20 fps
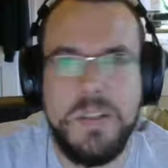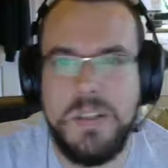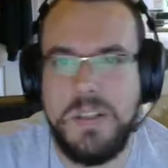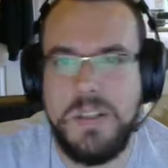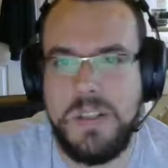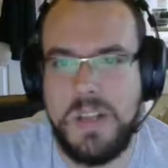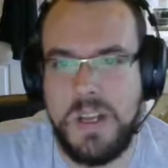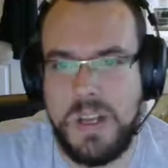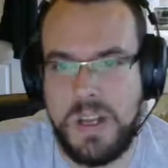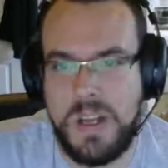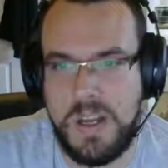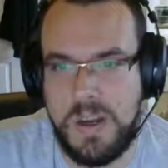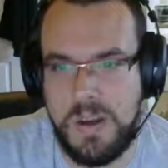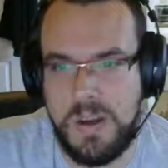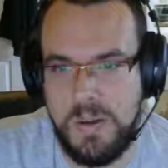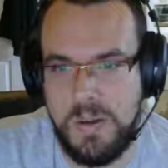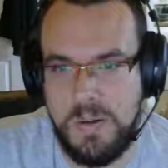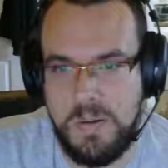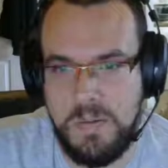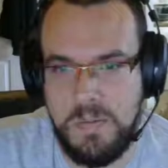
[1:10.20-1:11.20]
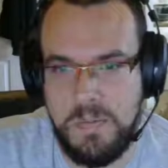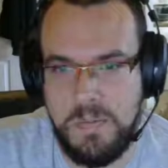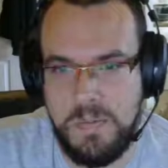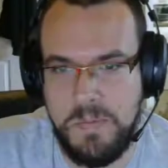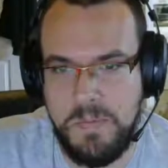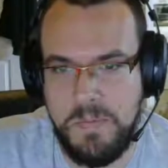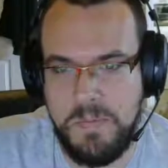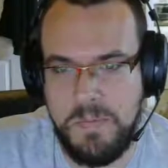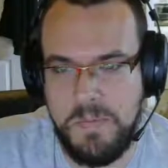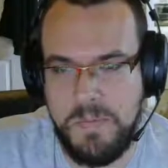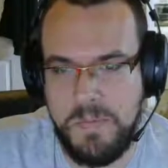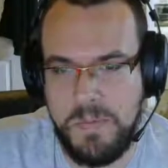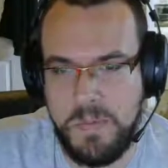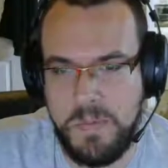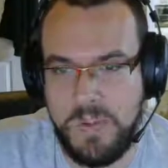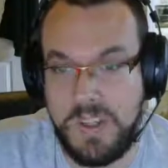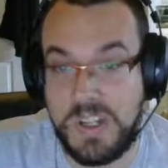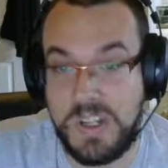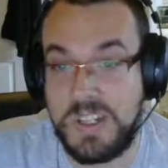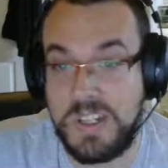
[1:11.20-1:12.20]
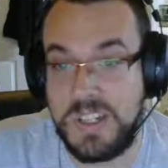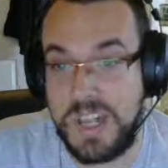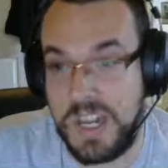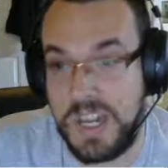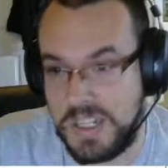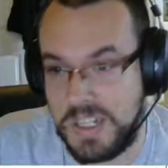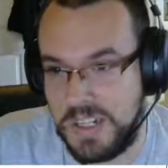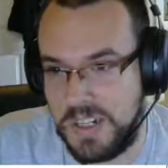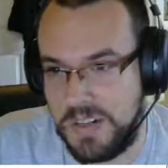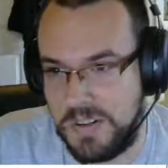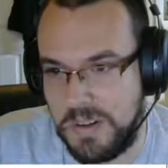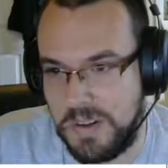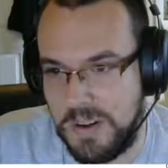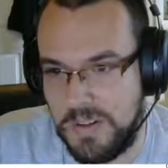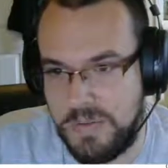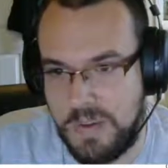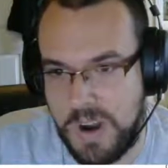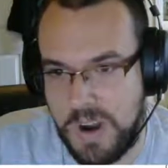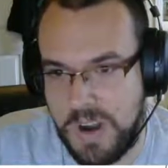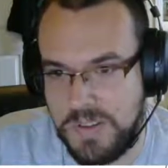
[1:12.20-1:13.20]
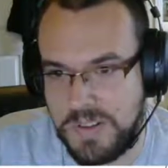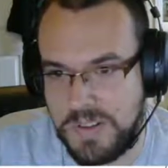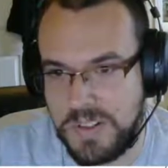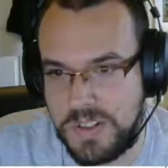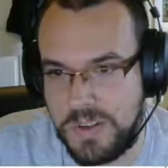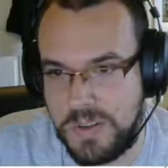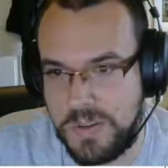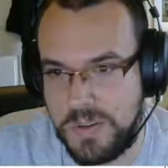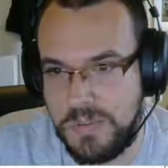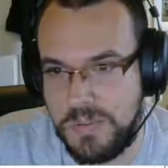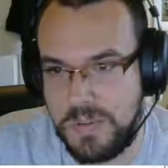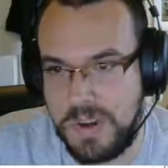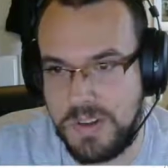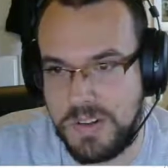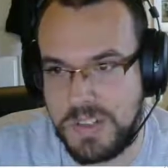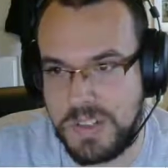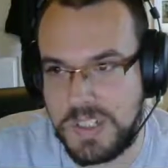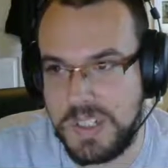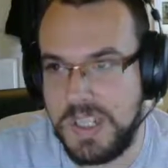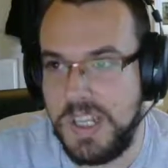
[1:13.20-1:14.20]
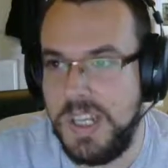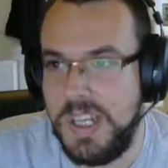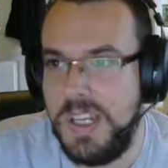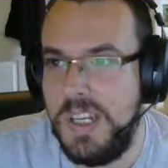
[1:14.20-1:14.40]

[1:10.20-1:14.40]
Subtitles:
Well, they say it's going to arrive soon. Where is it?